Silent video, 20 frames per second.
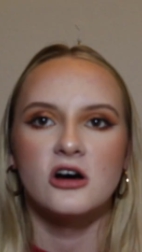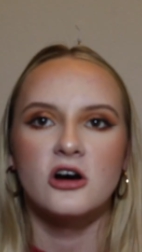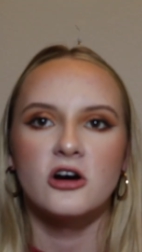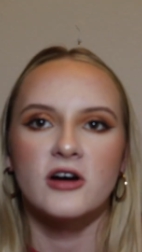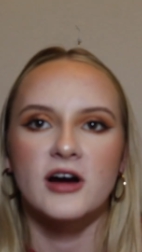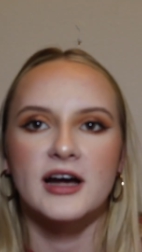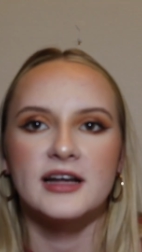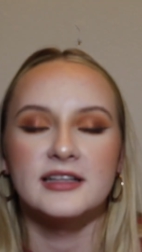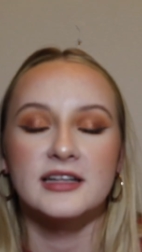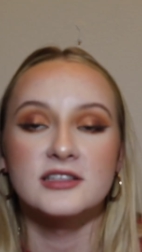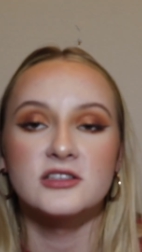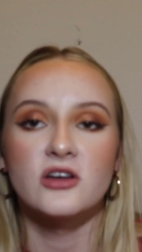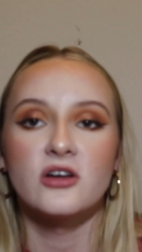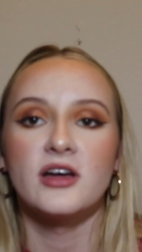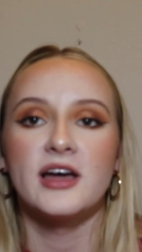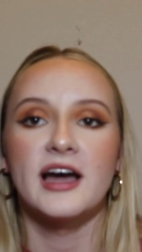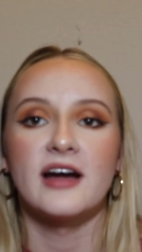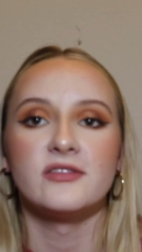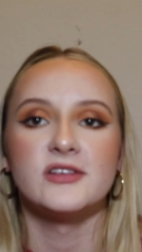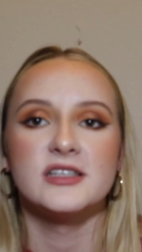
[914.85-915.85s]
Alright, that's all
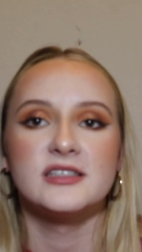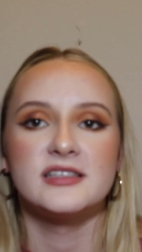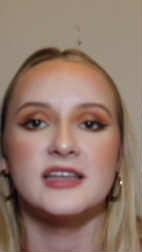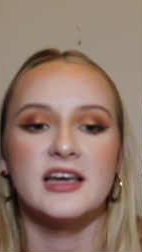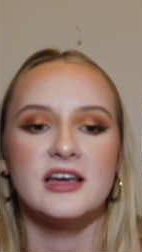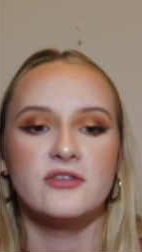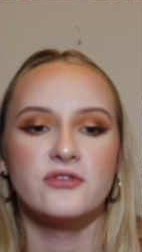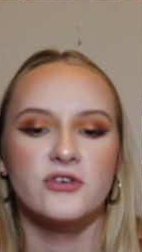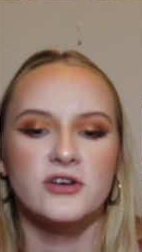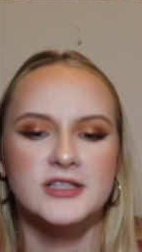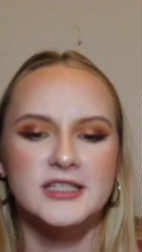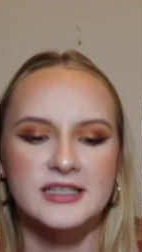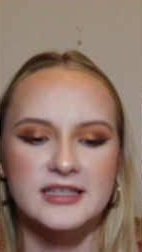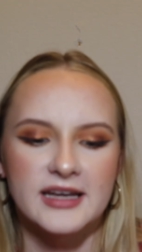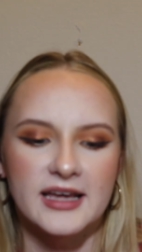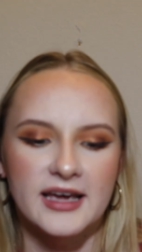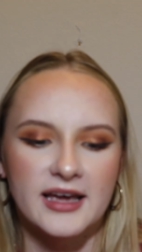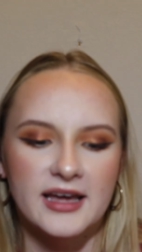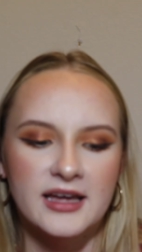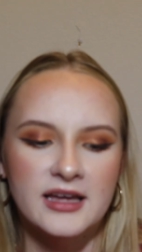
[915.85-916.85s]
I have to say for
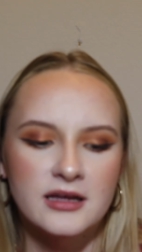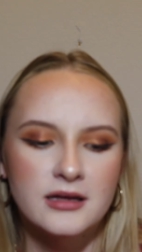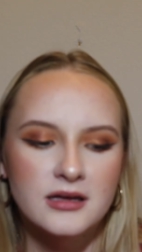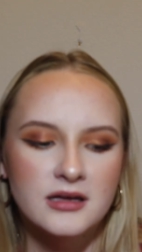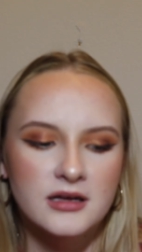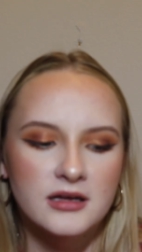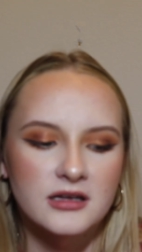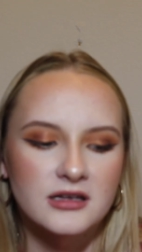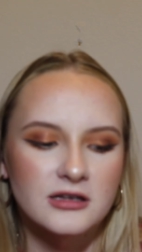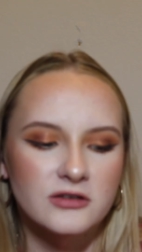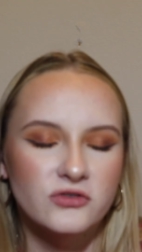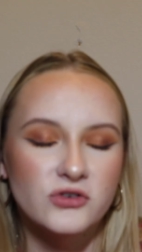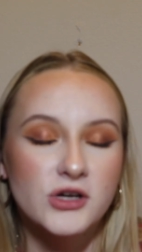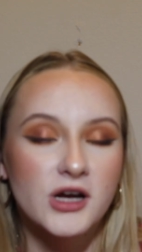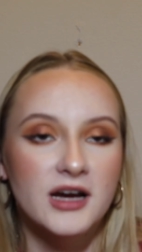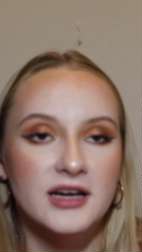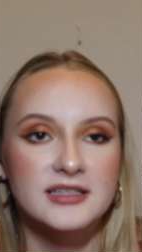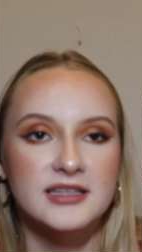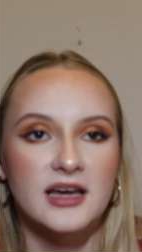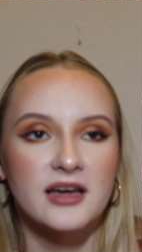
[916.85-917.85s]
today. If you
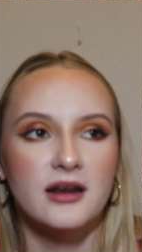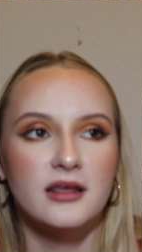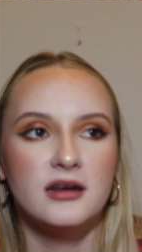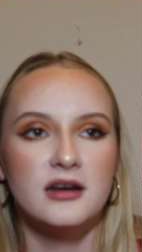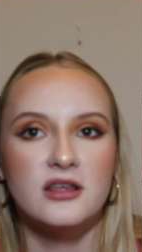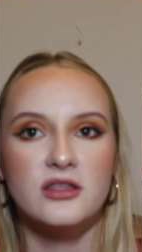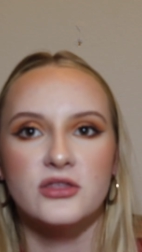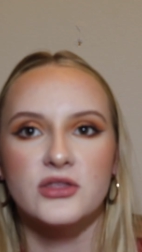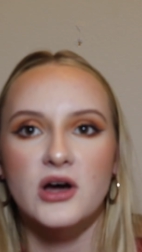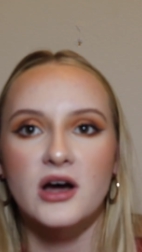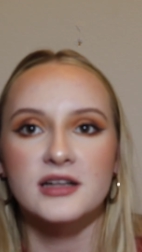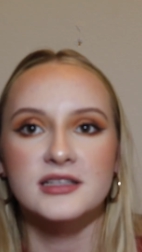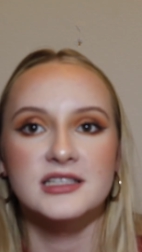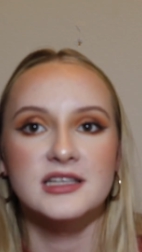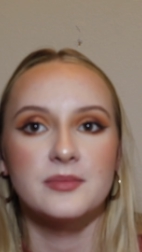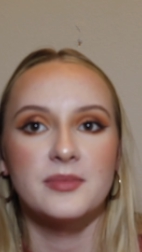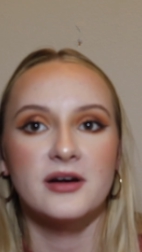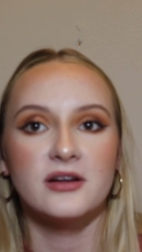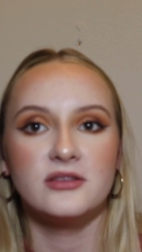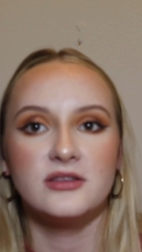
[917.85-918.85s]
guys had any thoughts
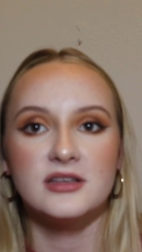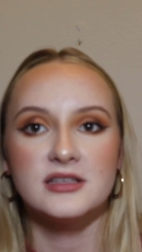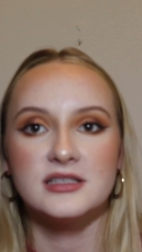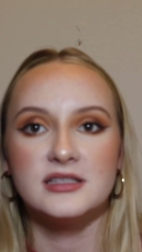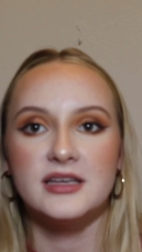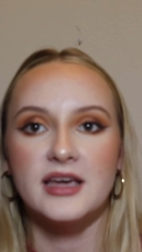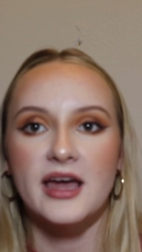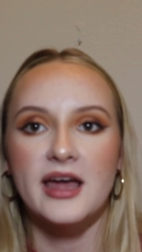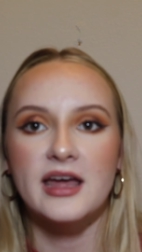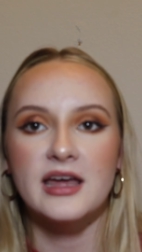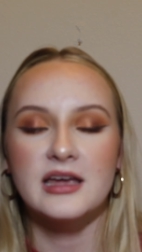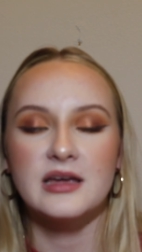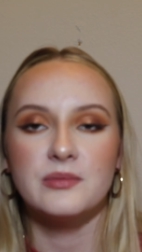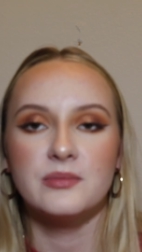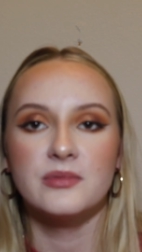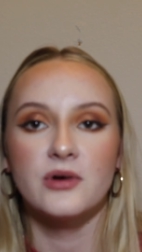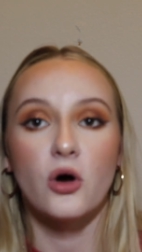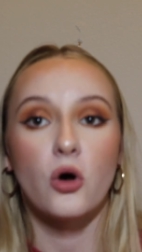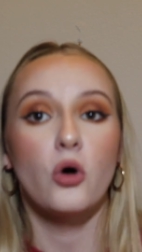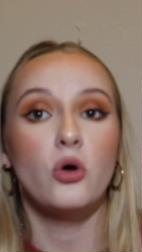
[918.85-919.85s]
about this
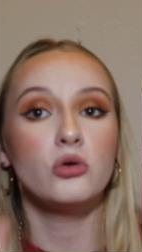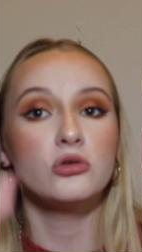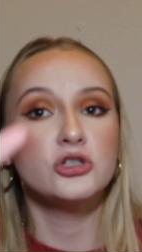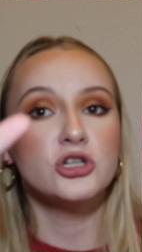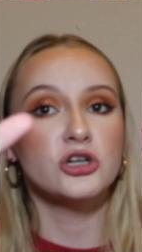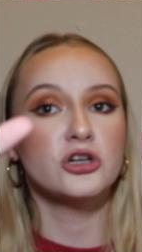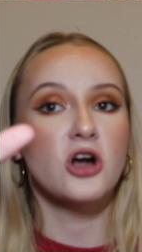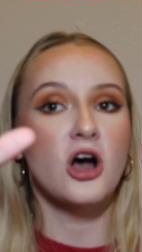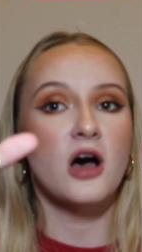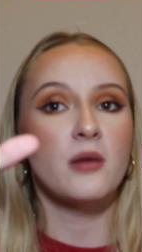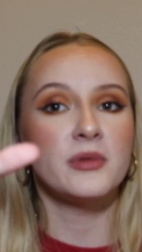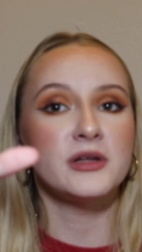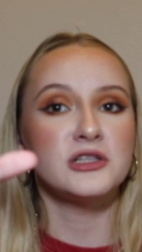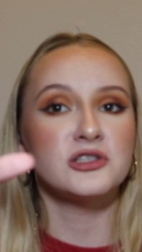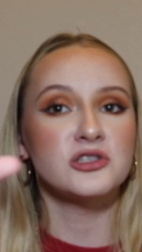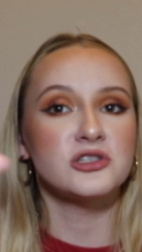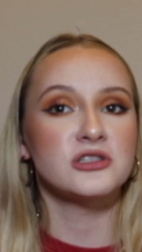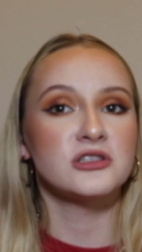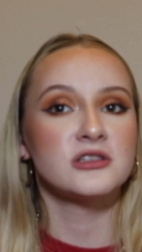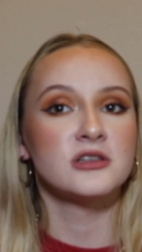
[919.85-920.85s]
game, hold your
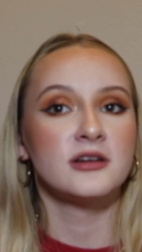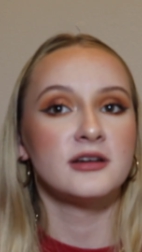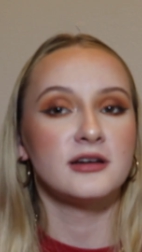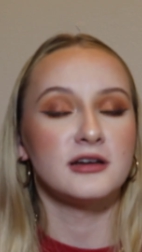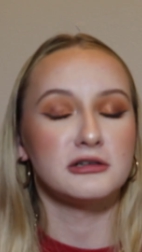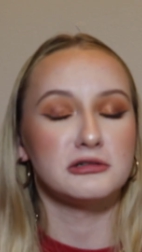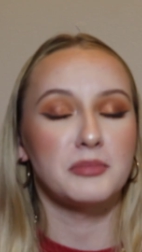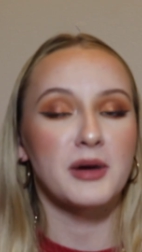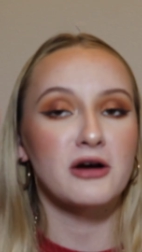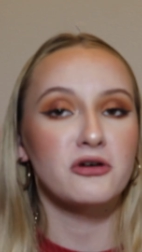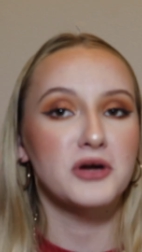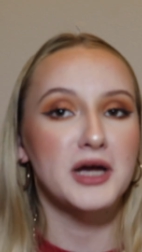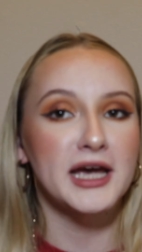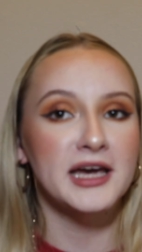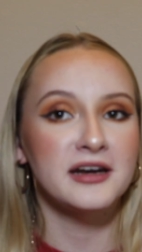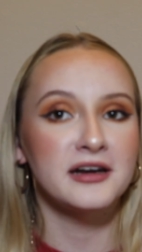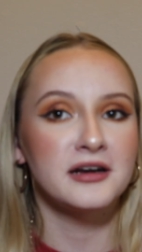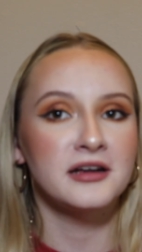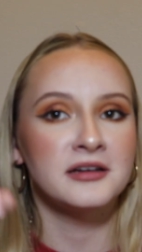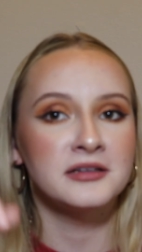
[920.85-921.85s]
comments about
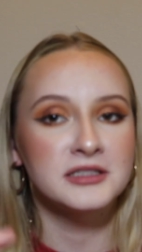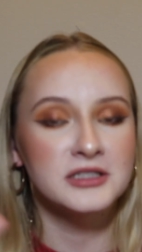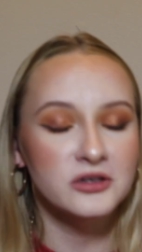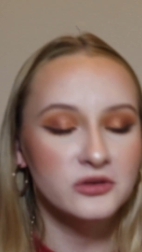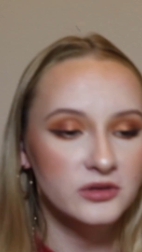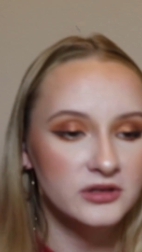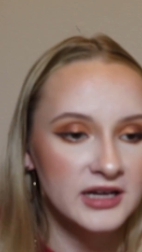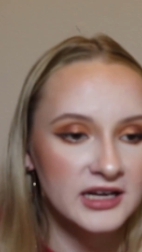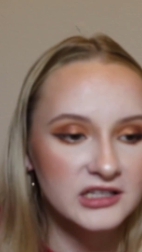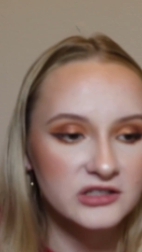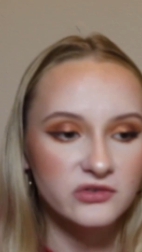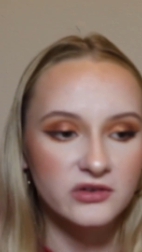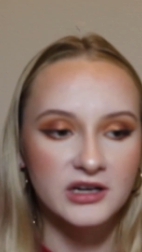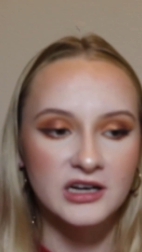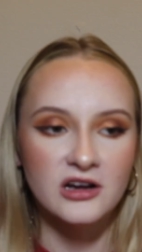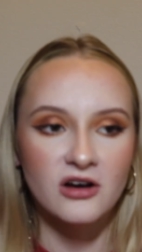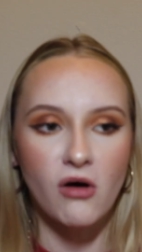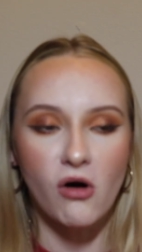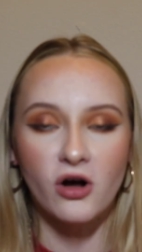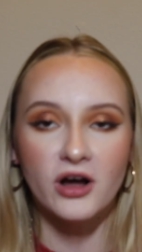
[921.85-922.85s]
Canada until the next
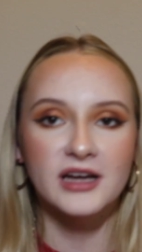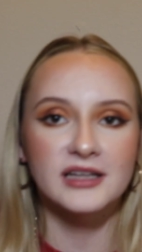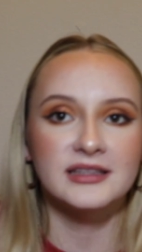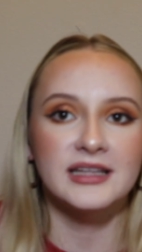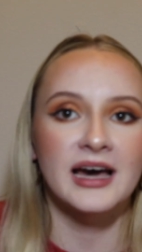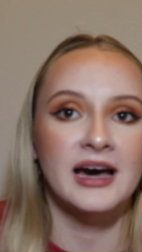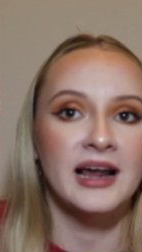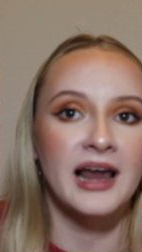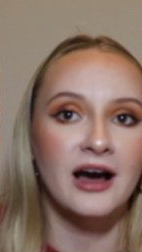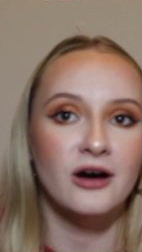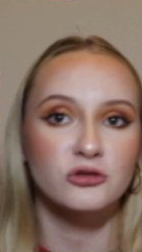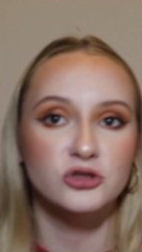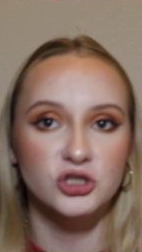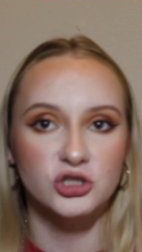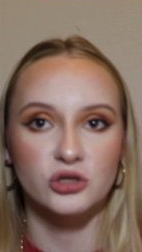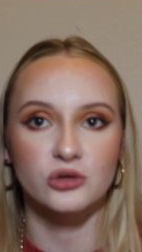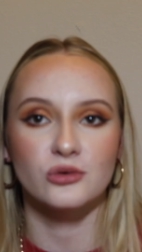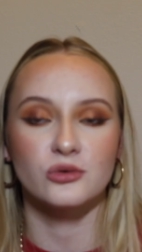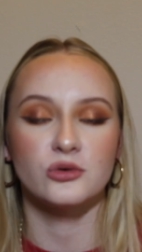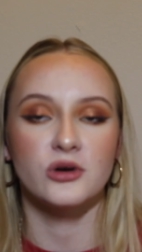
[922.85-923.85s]
video. I'll get that out
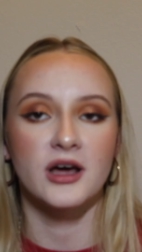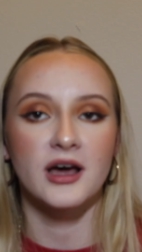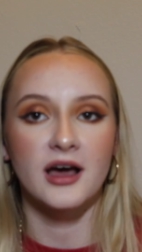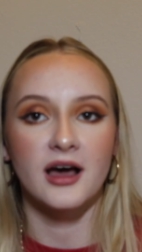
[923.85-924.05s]
soon.